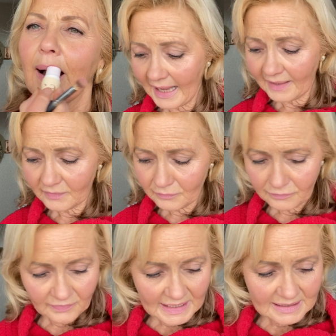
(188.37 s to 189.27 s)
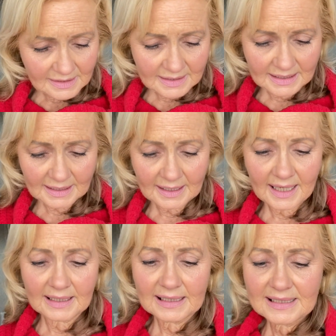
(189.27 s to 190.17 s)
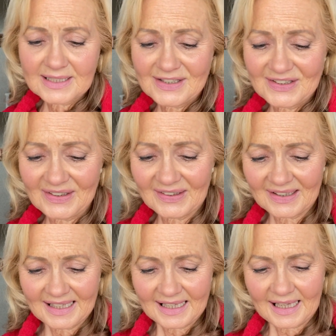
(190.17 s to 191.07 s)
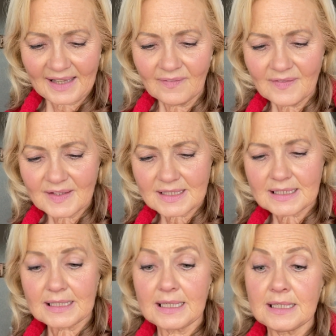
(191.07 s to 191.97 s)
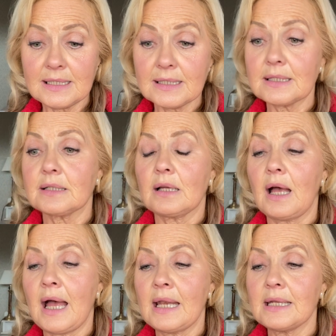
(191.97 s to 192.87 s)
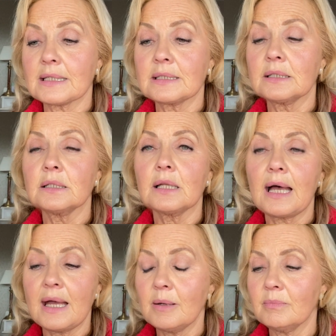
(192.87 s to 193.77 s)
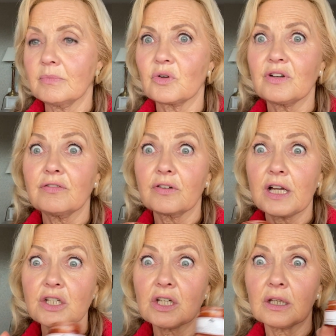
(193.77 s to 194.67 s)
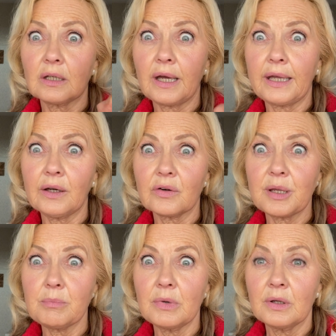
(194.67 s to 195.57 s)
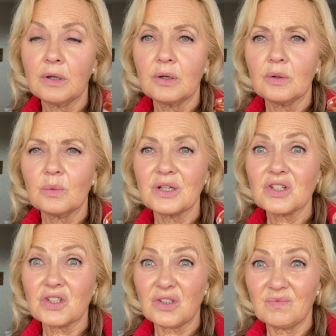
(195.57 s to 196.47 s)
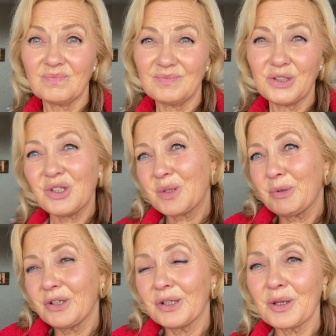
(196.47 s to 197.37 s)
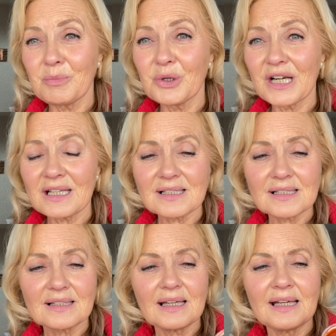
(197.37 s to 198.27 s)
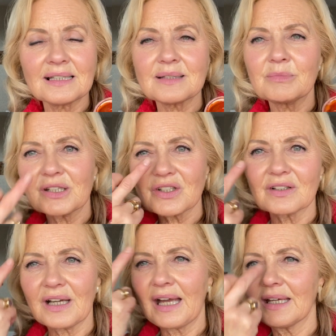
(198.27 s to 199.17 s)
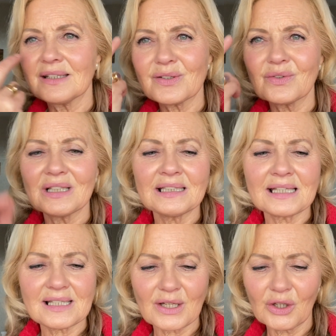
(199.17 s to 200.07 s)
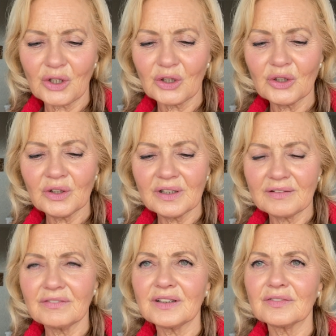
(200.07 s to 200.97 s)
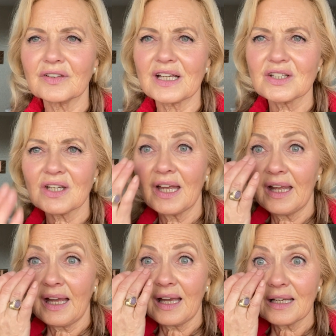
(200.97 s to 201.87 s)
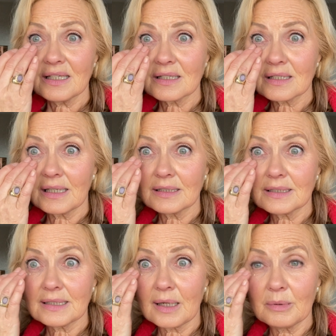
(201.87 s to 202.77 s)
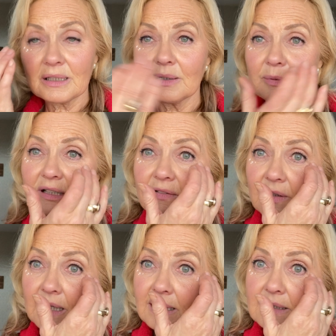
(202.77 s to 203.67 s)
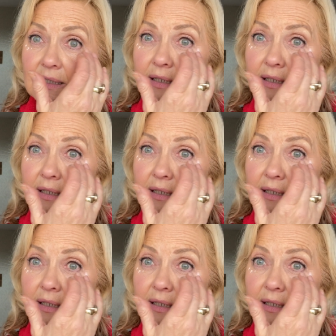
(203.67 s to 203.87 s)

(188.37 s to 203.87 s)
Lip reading: And the final thing I like to do, and this is a little refreshing eye cream, which you just put on in the mornings, and it makes your eyes really nice and cool and feel fresh. And I just like to dab a little bit of that